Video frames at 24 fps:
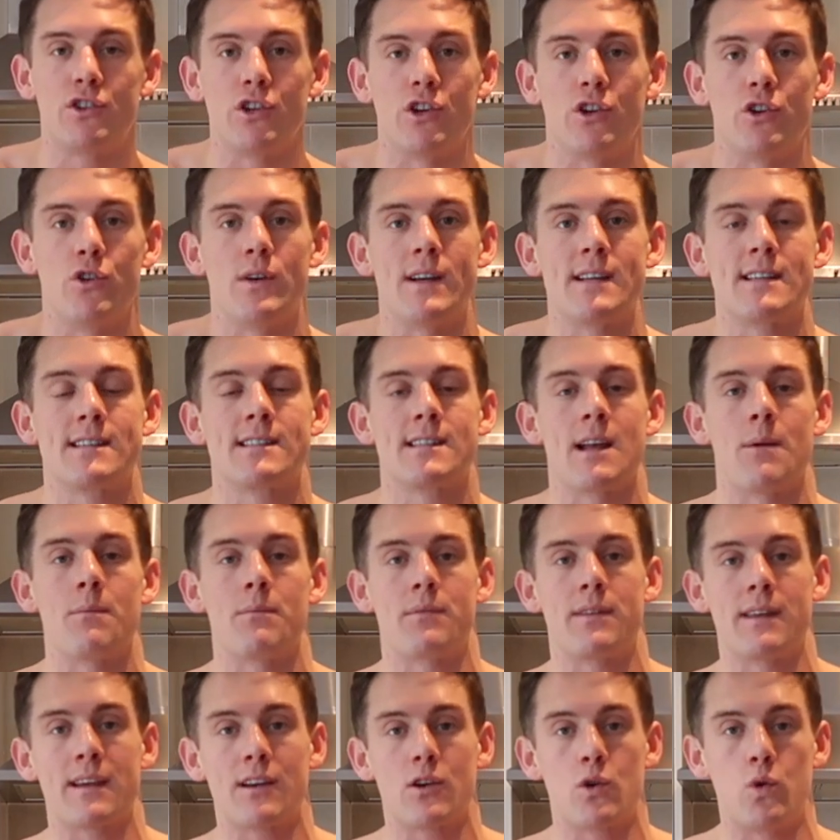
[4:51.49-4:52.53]
do is
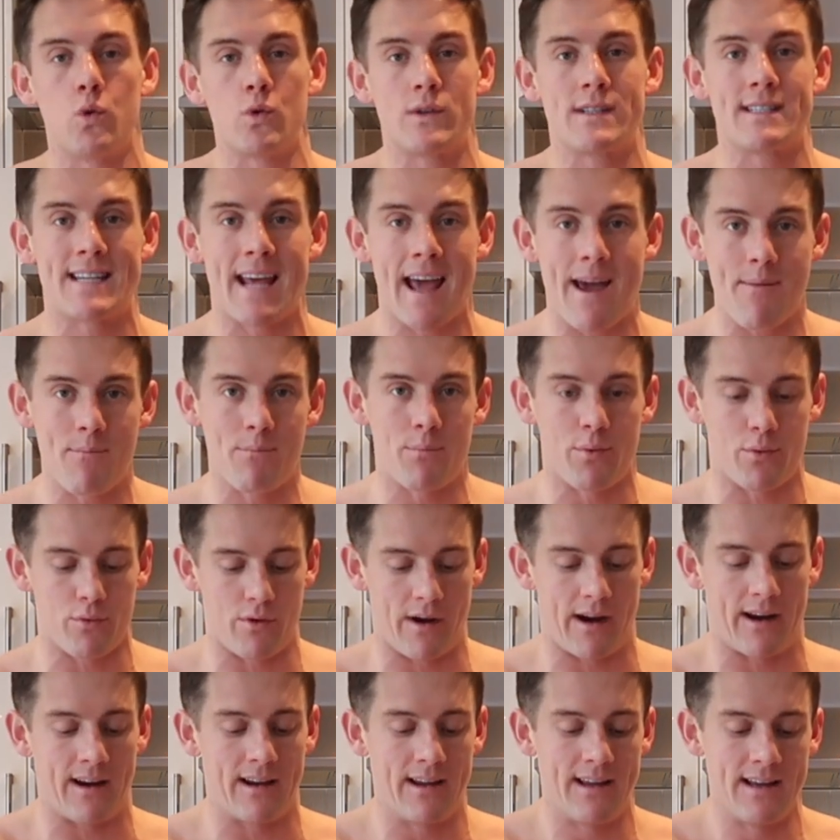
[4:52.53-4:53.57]
something called
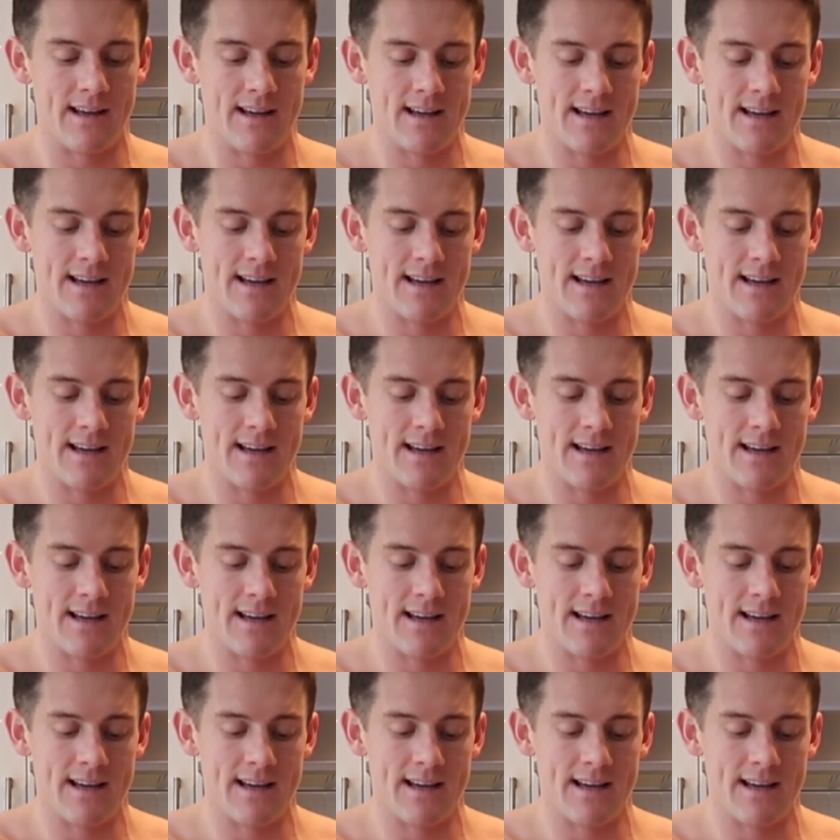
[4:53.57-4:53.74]
tempering.